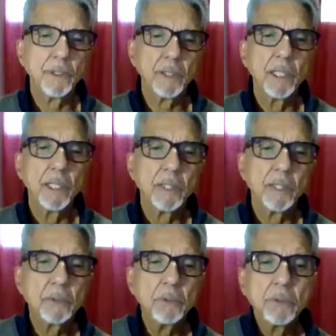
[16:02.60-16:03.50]
the
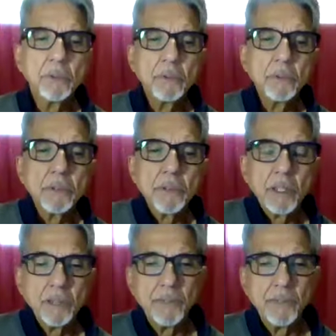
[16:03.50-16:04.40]
gurus
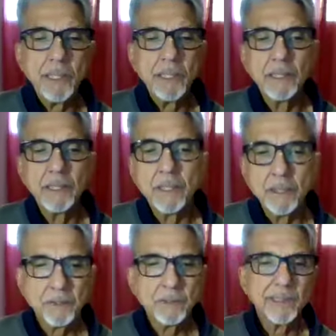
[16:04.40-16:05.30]
out there,
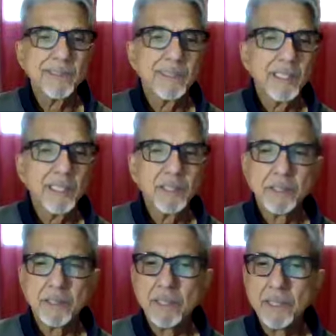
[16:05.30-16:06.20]
on the
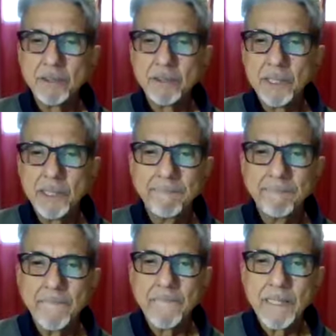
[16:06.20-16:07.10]
sages out there,
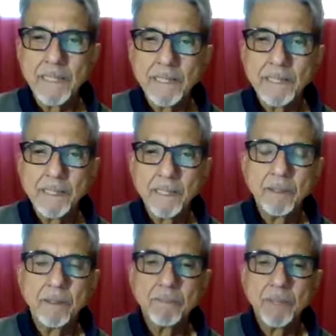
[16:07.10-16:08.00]
you
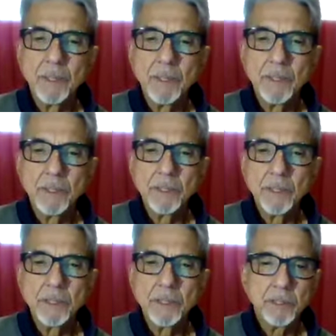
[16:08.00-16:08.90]
know, on
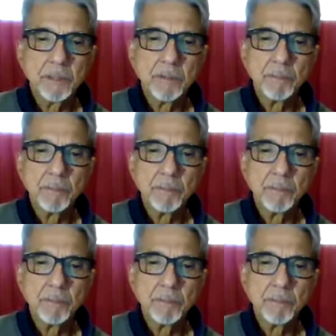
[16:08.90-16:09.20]
these